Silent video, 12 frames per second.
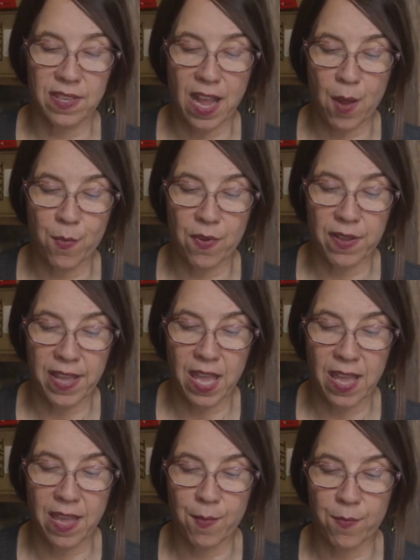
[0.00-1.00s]
camera
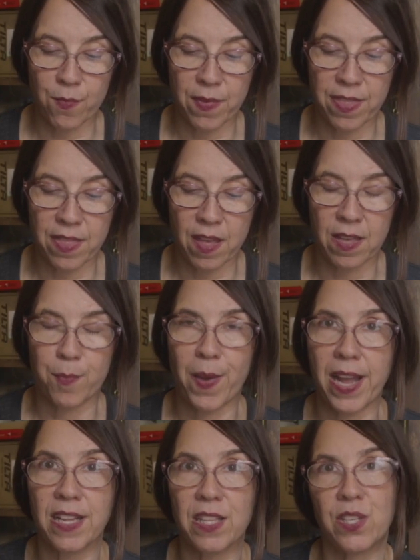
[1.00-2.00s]
came with a
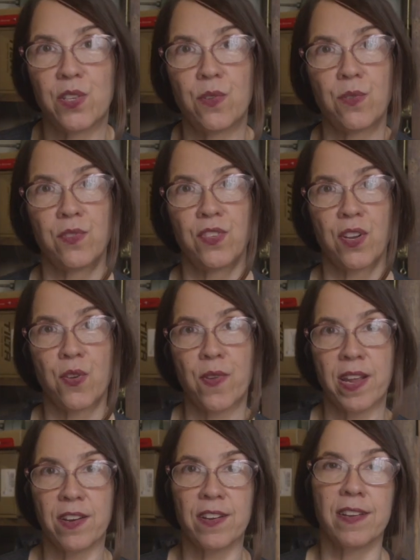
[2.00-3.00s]
pilot tone
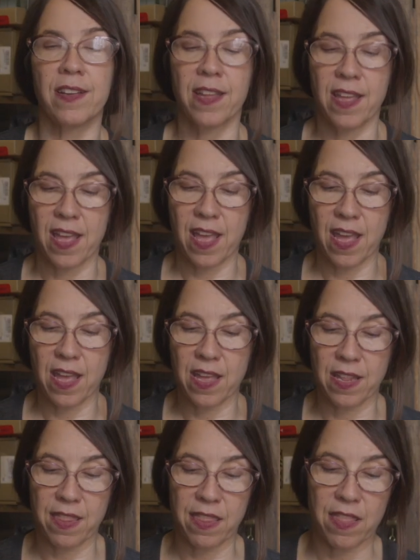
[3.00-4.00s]
generator,
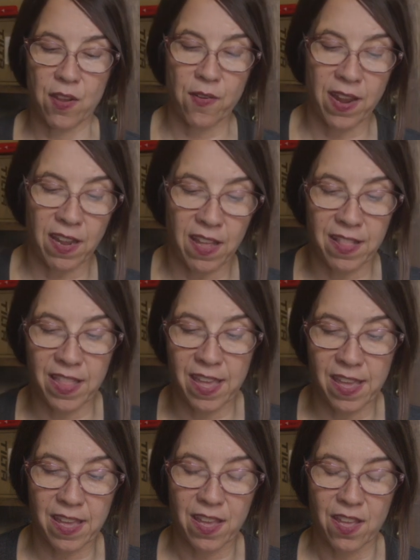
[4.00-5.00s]
and
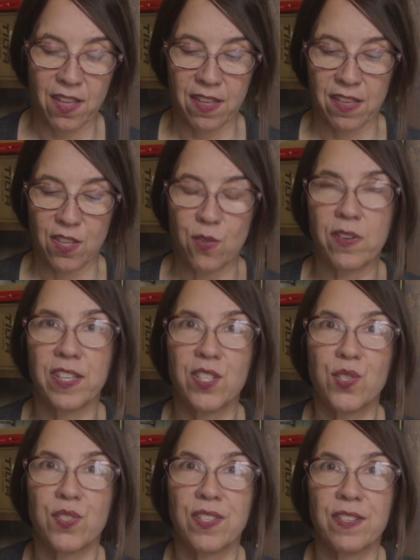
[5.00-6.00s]
theoretically you could
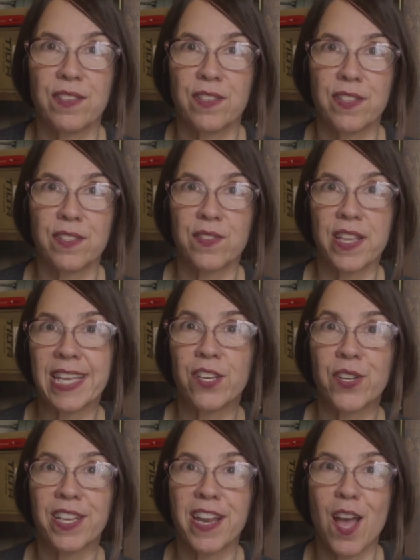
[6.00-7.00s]
still
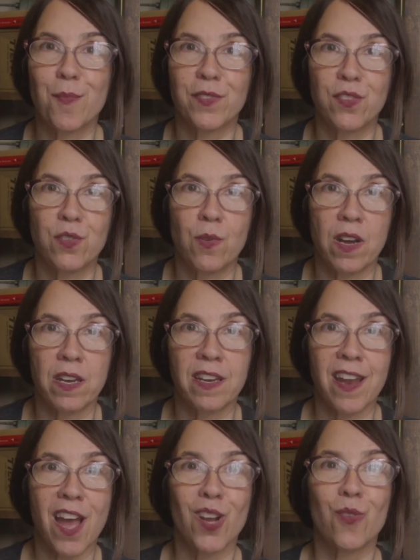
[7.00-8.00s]
hook it up to a
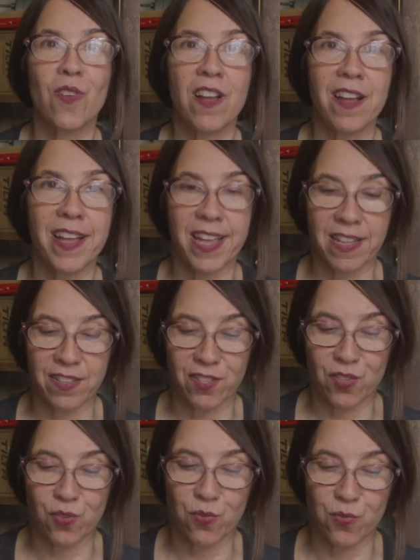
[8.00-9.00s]
Nagra
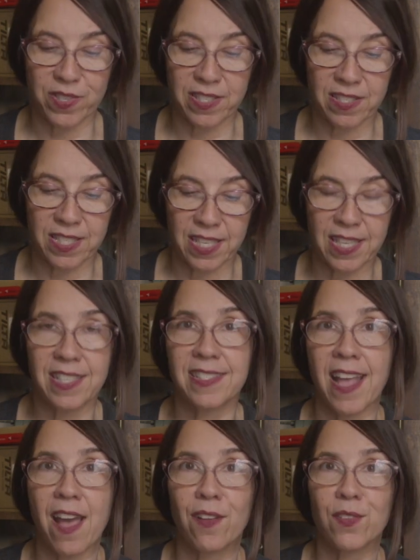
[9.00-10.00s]
and do sync
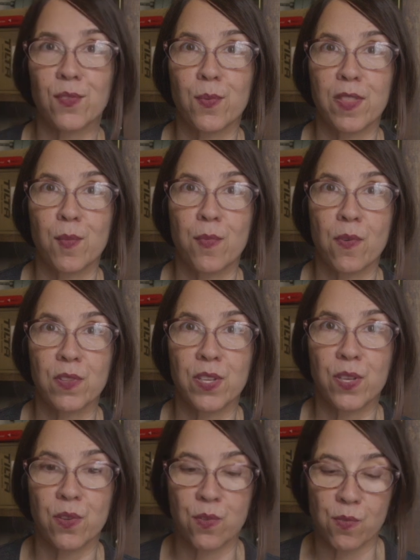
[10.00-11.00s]
sound with the
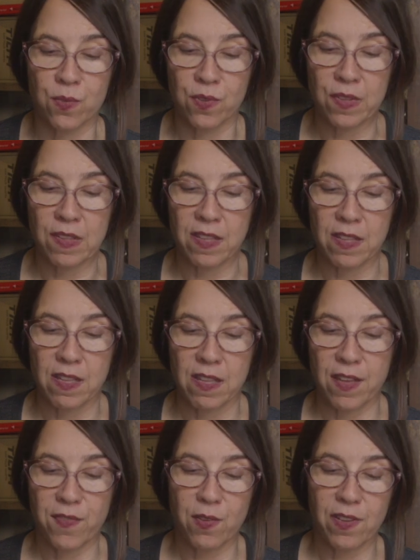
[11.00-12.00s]
Beaulieu
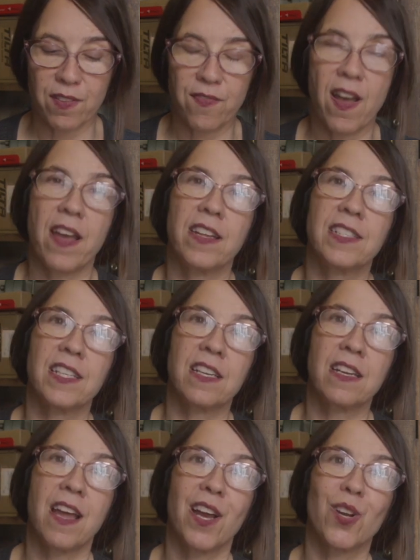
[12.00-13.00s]
if you could find a
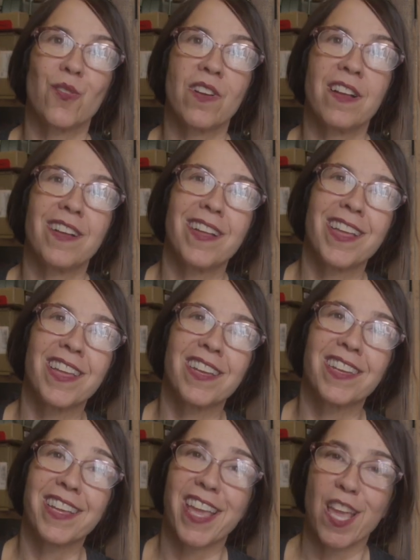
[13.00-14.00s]
Nagra
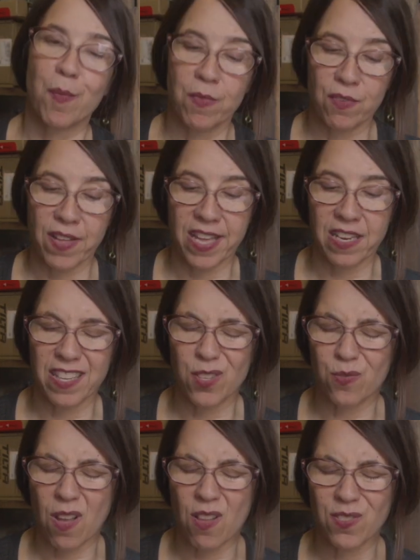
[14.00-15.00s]
and a cable. And
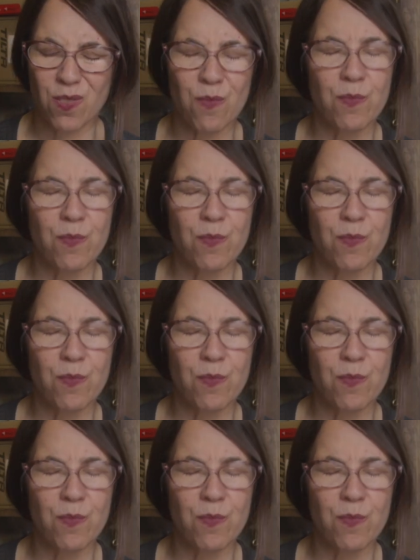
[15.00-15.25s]
it's also